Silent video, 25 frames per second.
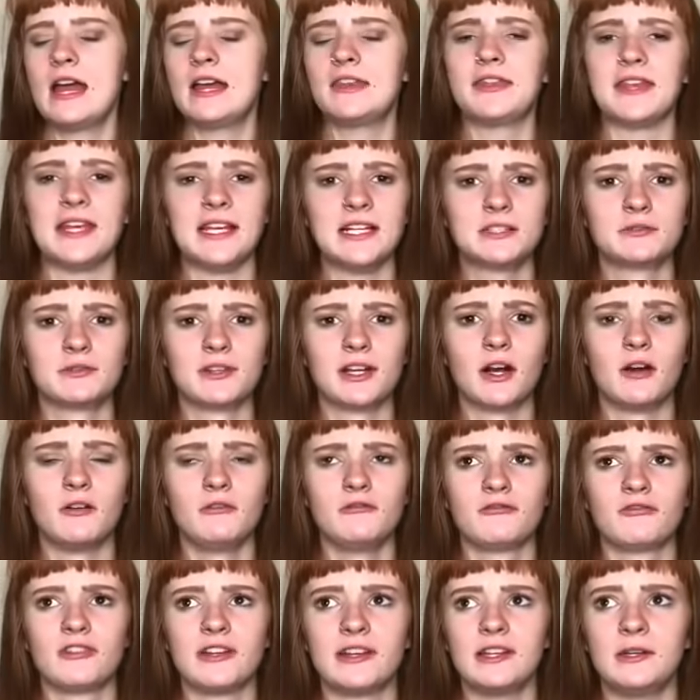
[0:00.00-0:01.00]
Things were
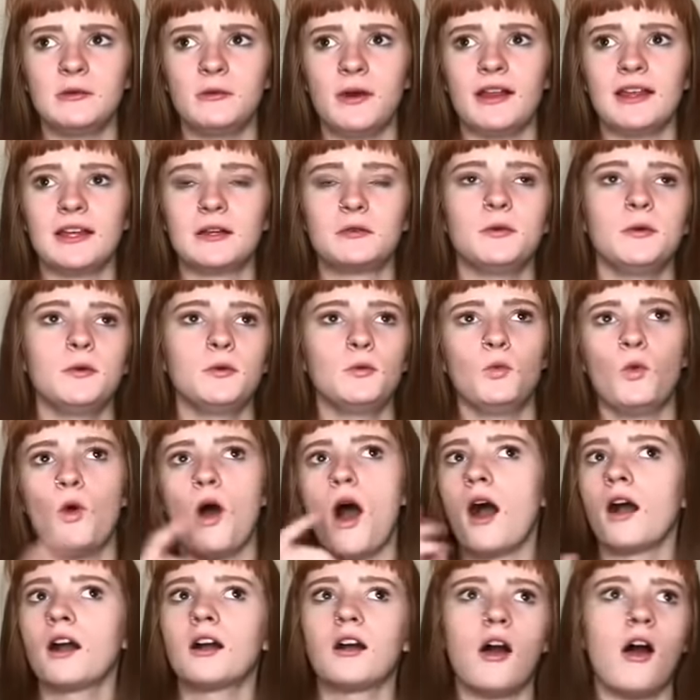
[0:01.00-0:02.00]
going really well. Like, we would
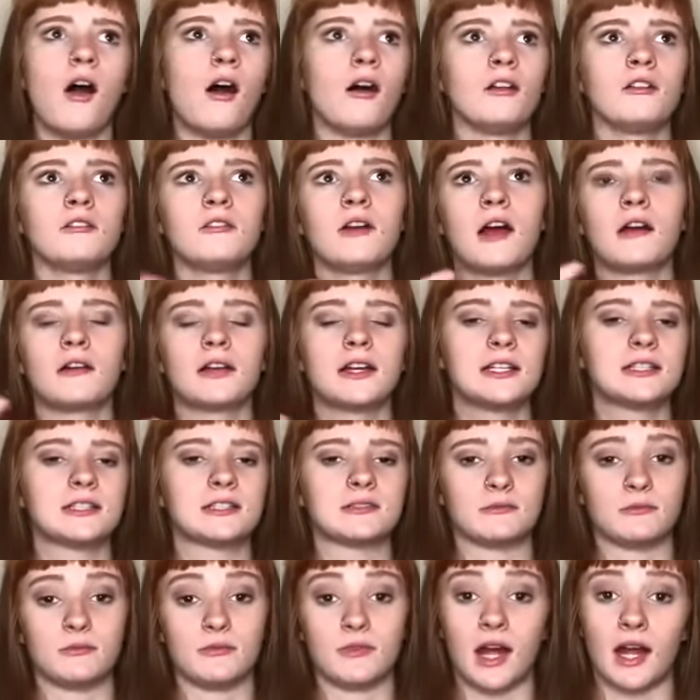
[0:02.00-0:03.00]
walk all around because
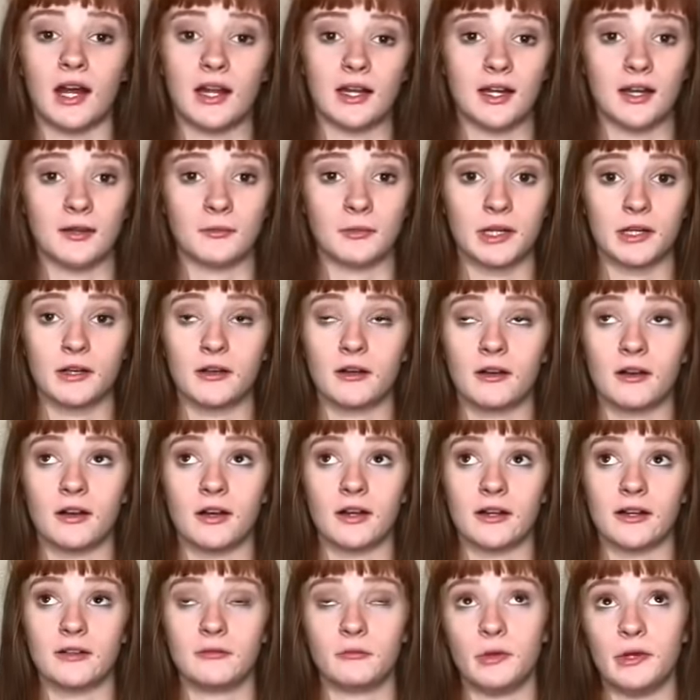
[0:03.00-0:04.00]
I didn't have my car
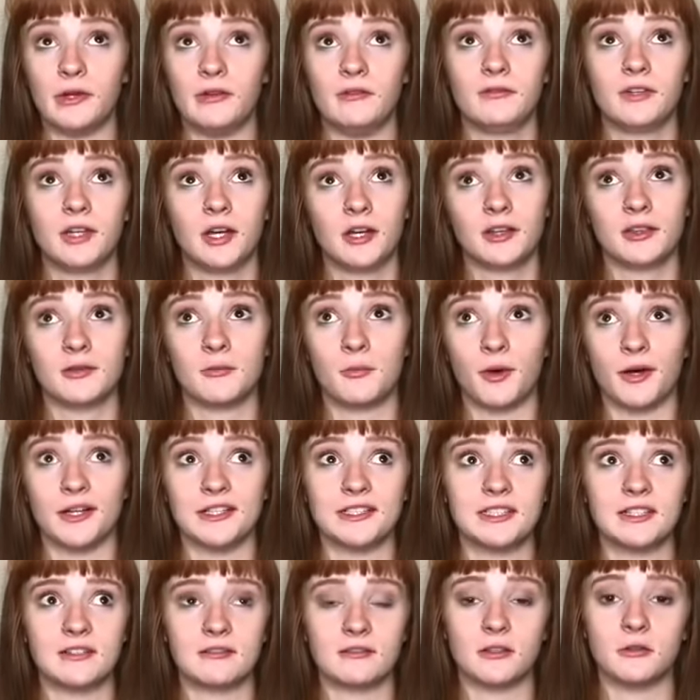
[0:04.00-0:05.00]
and we took the
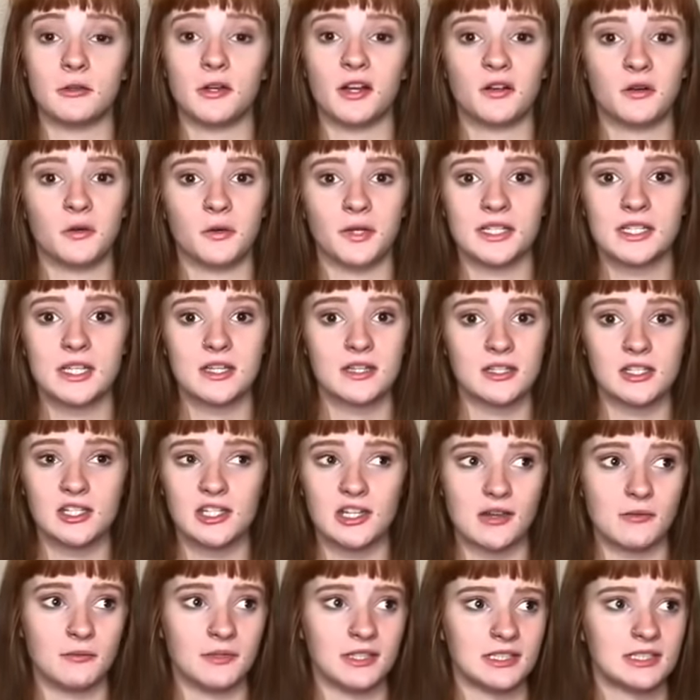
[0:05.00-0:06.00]
bus everywhere. We went to the
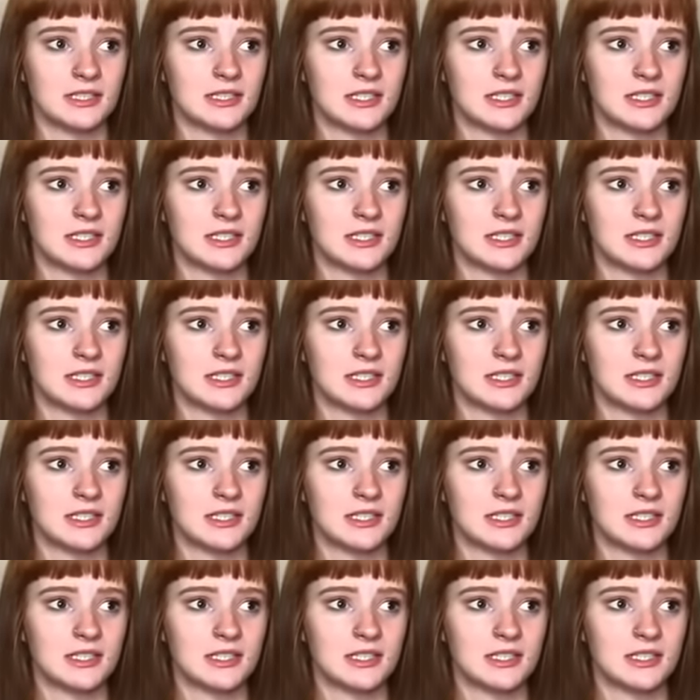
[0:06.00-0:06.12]
gym and